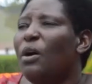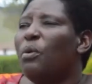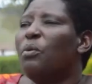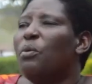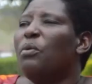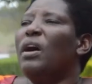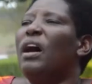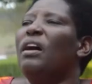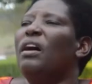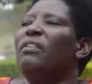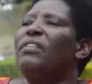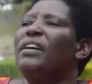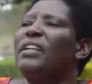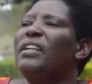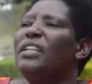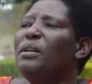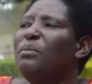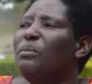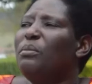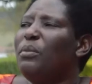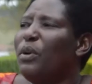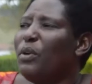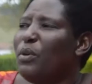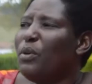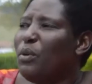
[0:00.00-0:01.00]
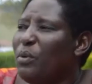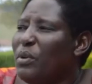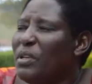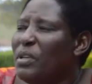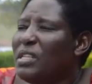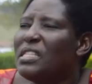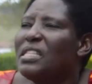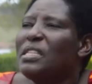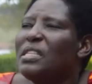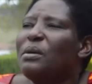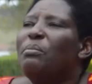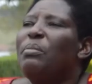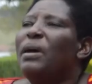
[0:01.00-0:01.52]
We have an MOU
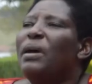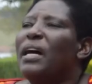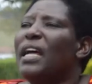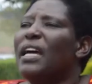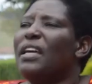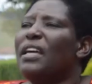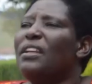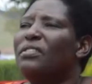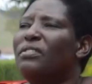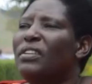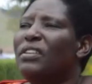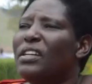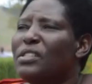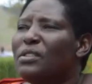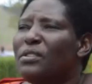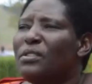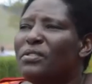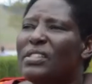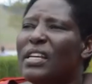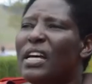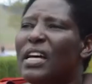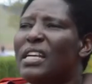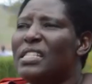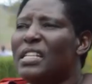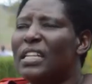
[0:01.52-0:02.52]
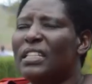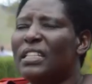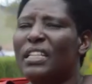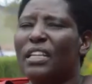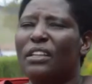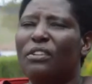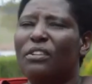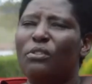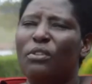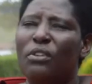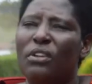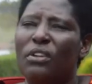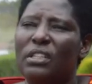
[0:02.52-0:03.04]
with Mbara University of Science and
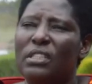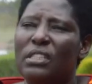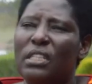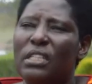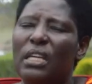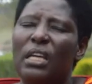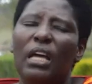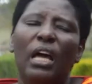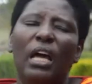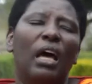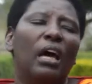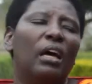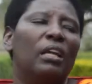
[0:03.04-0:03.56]
Technology.